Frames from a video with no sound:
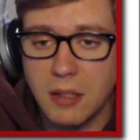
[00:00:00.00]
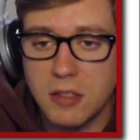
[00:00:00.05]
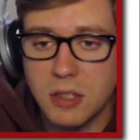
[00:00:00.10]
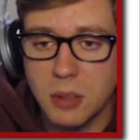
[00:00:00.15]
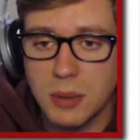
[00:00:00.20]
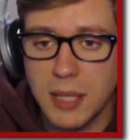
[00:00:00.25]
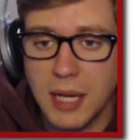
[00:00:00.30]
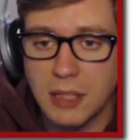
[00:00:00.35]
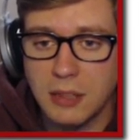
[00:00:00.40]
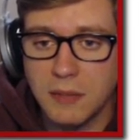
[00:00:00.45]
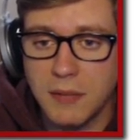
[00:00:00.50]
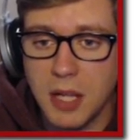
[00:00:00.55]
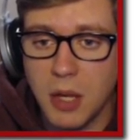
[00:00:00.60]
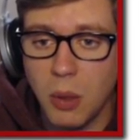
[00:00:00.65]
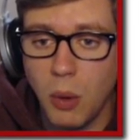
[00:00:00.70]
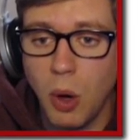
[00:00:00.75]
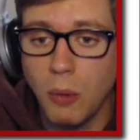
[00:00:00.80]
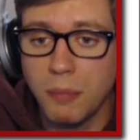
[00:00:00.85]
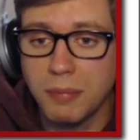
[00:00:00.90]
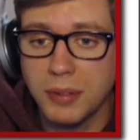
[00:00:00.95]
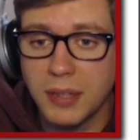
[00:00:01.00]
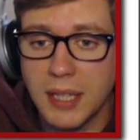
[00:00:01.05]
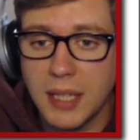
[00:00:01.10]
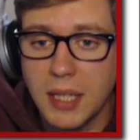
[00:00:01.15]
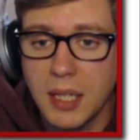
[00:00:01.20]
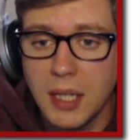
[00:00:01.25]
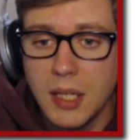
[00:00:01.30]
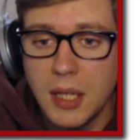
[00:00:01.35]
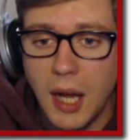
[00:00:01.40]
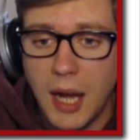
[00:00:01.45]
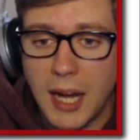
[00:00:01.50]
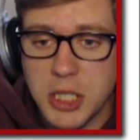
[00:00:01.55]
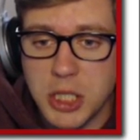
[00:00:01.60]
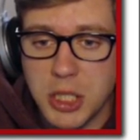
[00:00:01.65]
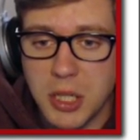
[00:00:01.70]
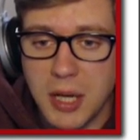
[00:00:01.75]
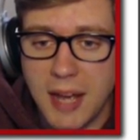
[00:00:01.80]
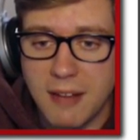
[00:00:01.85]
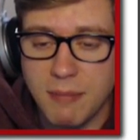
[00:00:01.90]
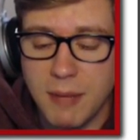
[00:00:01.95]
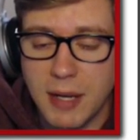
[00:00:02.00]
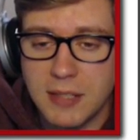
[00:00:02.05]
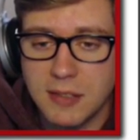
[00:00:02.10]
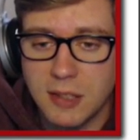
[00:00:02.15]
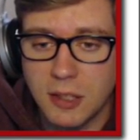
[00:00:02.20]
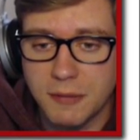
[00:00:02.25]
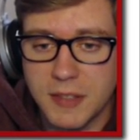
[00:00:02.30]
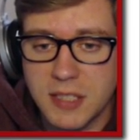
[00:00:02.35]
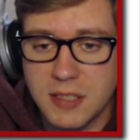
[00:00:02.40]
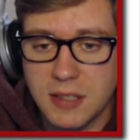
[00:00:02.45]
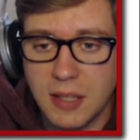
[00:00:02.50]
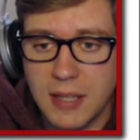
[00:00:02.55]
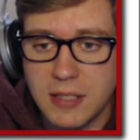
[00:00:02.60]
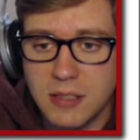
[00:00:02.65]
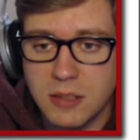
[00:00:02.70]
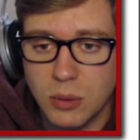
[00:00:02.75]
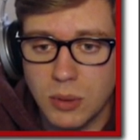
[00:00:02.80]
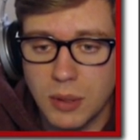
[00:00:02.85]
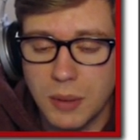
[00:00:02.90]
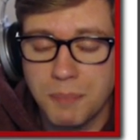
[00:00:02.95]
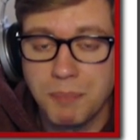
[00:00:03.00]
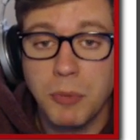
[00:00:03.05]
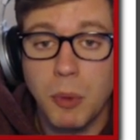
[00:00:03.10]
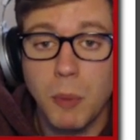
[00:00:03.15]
So in the next video, hopefully I should have myself a Scizor.